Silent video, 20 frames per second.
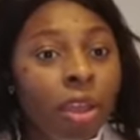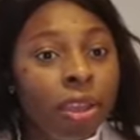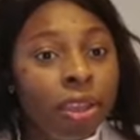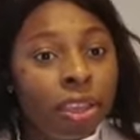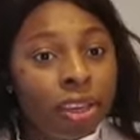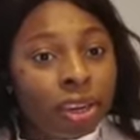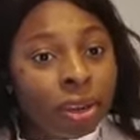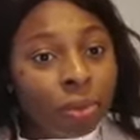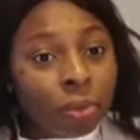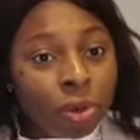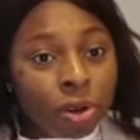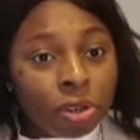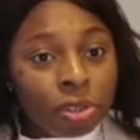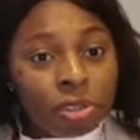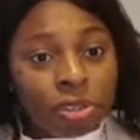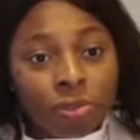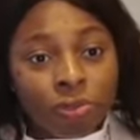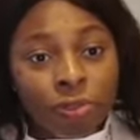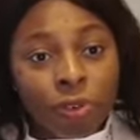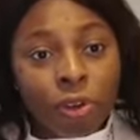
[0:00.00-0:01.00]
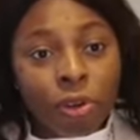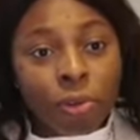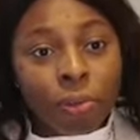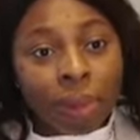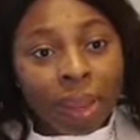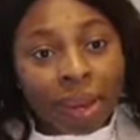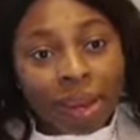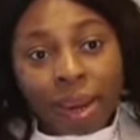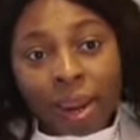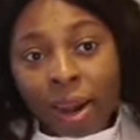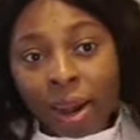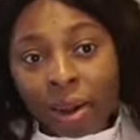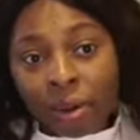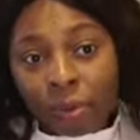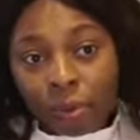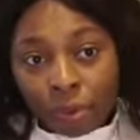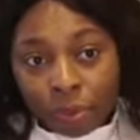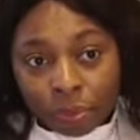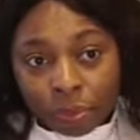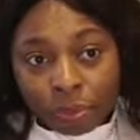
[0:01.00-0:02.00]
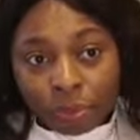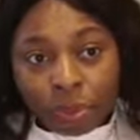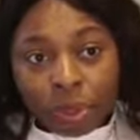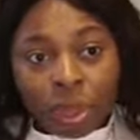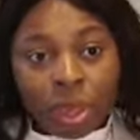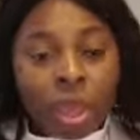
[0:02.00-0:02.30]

in a month for my room.